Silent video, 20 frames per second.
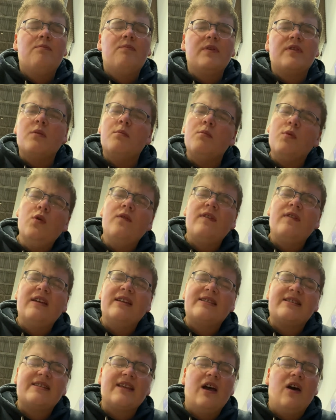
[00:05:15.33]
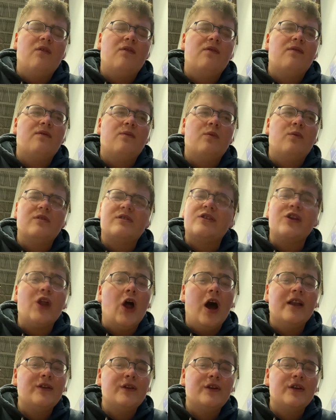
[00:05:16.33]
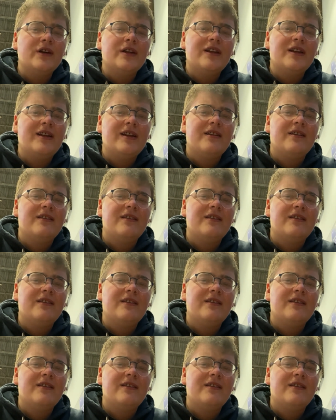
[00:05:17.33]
But the movie itself was not good